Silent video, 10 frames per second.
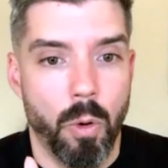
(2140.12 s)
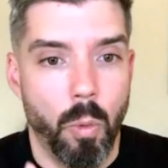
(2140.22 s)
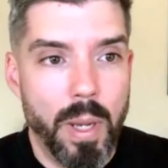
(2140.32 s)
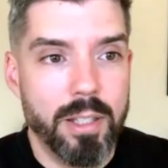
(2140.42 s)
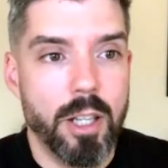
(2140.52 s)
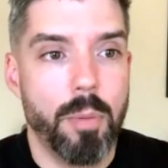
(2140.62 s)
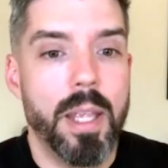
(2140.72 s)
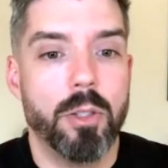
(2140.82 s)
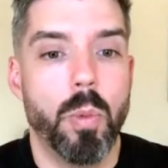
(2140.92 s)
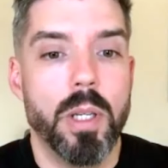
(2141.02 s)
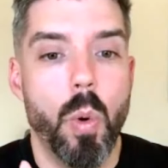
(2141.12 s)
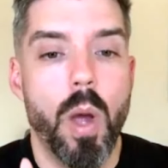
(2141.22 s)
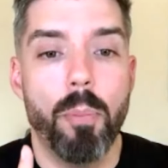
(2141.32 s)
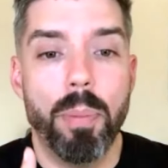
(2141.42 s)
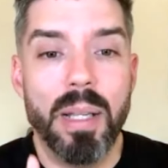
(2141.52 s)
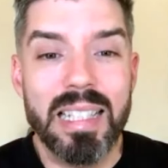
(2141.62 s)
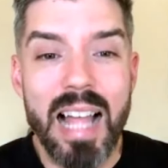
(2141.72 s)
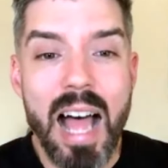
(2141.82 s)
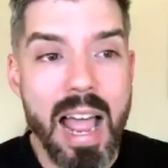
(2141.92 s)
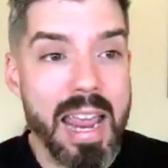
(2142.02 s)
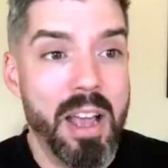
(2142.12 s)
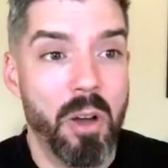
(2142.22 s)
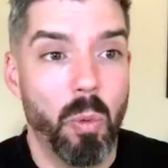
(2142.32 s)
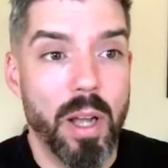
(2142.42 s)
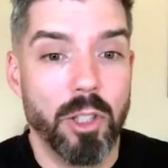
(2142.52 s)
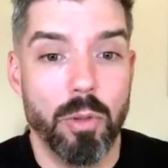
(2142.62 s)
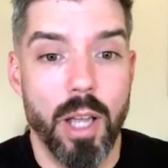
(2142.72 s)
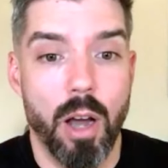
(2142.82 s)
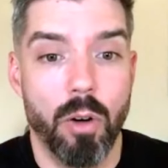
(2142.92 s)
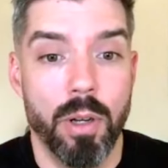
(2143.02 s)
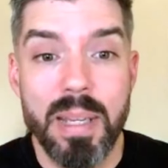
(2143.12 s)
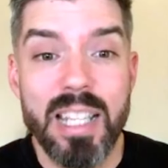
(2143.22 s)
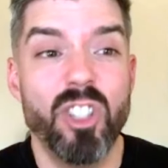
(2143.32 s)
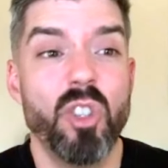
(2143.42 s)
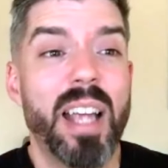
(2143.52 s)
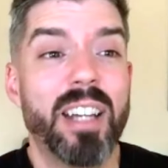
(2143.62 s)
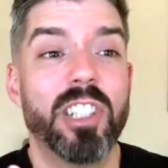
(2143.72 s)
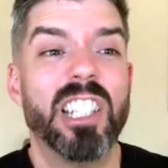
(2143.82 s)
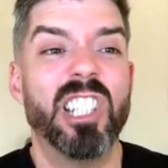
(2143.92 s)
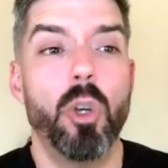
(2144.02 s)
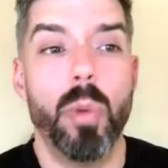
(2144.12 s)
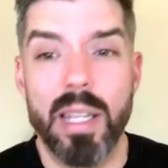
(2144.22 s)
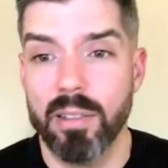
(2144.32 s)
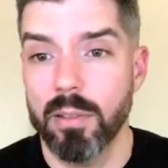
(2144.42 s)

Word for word: Wisdom is when you apply what you know, means you actually do it.